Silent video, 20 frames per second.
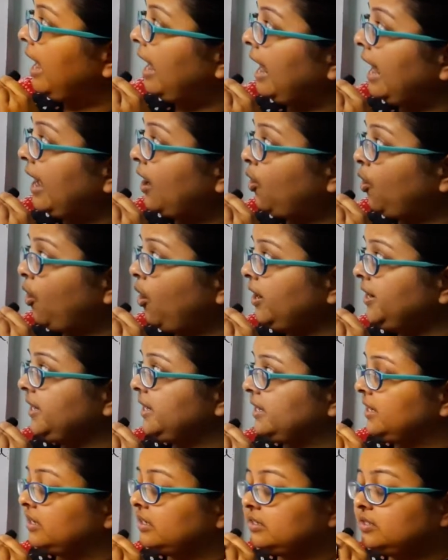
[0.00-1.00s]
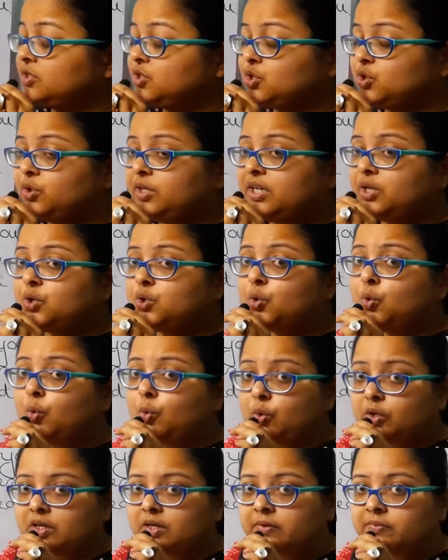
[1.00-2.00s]
according to the
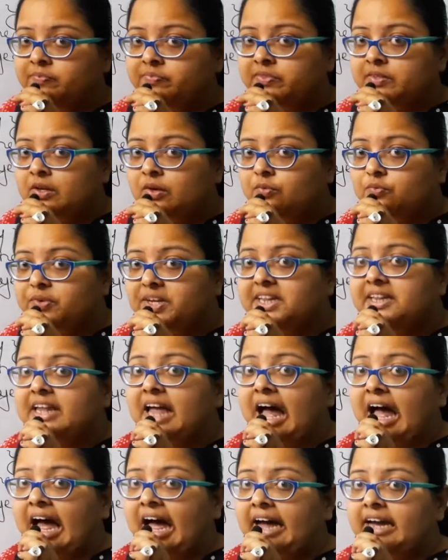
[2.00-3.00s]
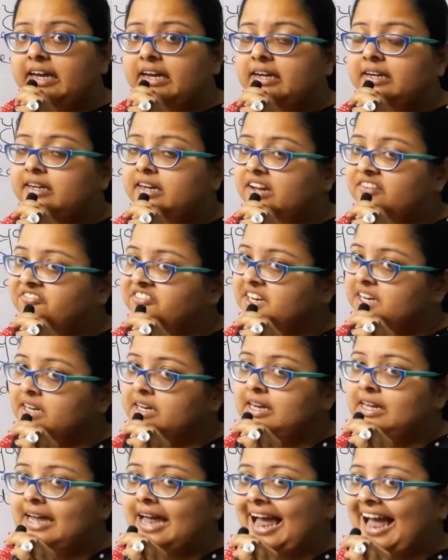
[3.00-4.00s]
rule, with I,
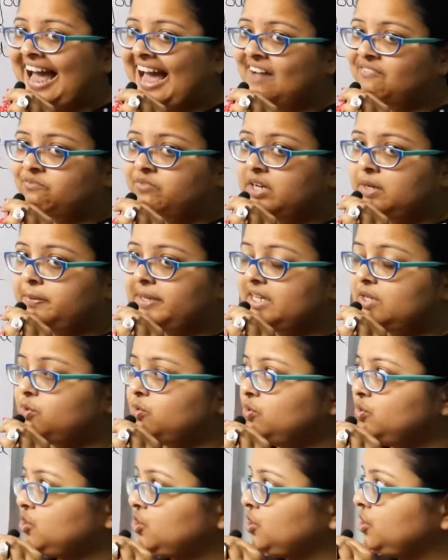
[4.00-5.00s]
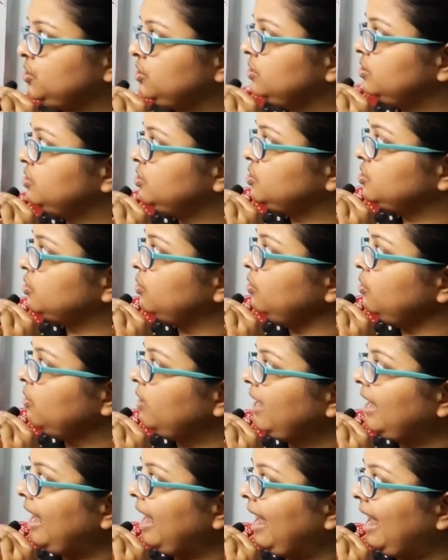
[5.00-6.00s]
definitely am will be used. So,
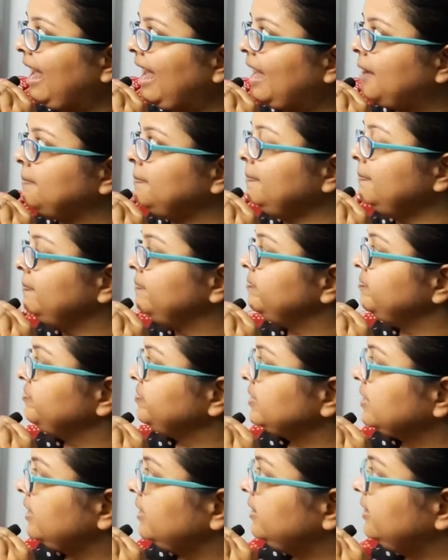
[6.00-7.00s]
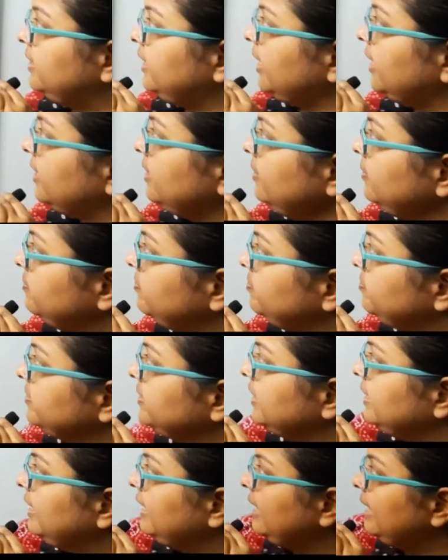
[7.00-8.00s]
am. Then,
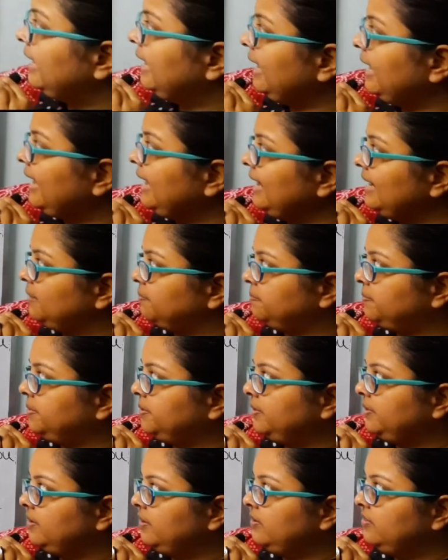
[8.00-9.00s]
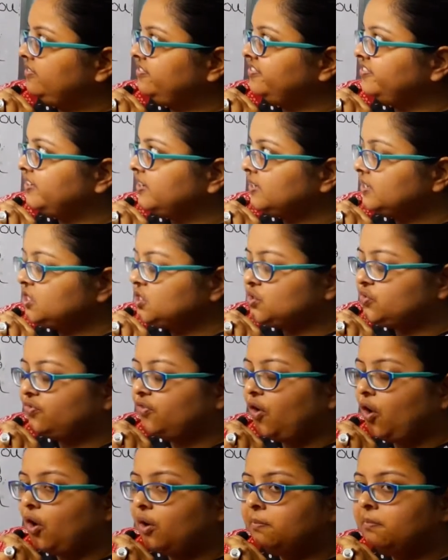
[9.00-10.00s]
help, first
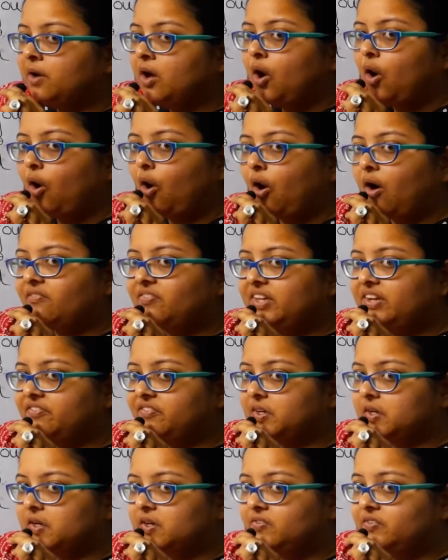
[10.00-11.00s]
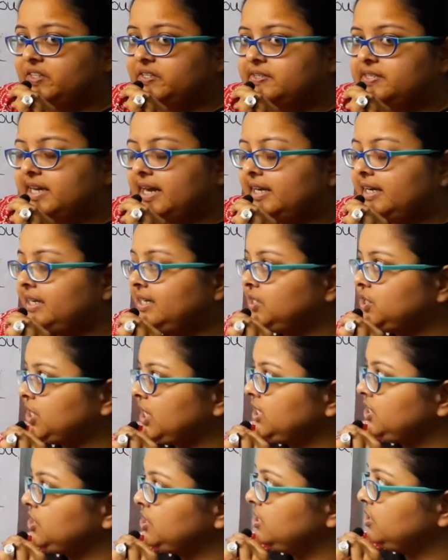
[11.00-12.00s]
form of the verb, is getting
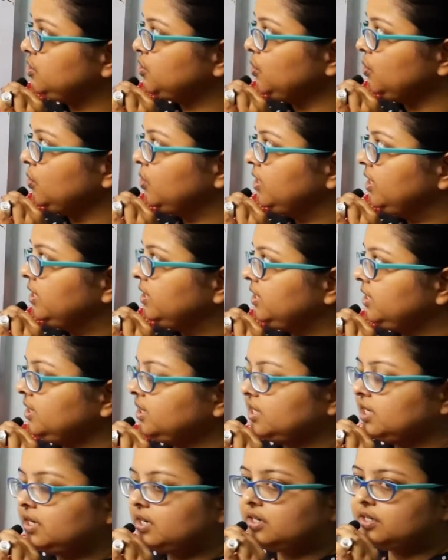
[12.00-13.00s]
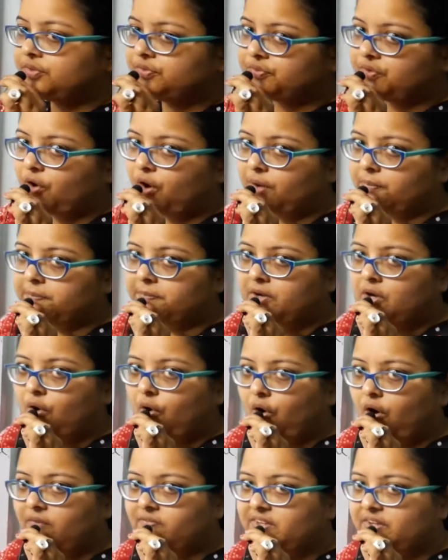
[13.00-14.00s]
changed into the third form
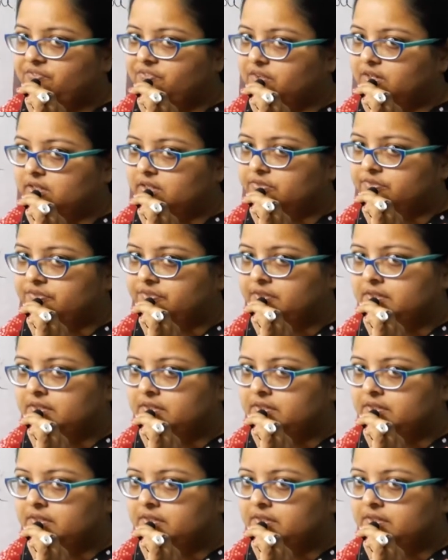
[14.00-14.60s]
of the verb,